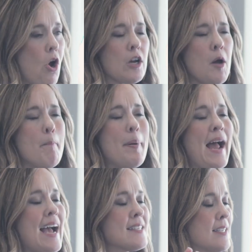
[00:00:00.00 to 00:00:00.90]
Our
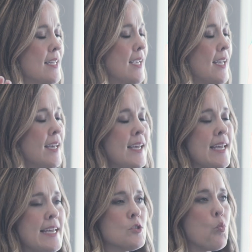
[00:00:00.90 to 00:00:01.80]
capacity
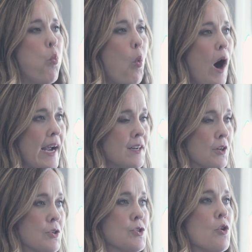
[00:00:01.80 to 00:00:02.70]
is
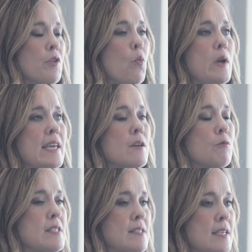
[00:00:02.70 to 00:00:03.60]
wider so that we
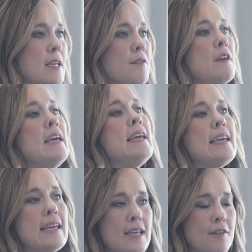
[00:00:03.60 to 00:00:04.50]
can receive
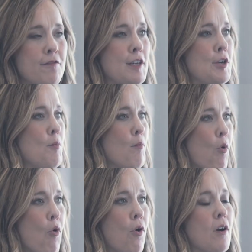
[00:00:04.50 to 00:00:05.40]
even
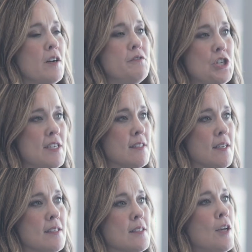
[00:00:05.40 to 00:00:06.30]
more of
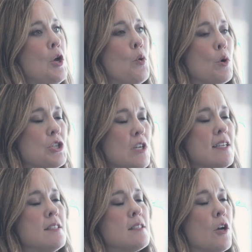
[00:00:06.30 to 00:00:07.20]
Jesus, which
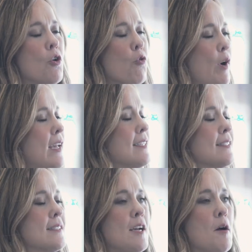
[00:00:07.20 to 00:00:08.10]
is the greatest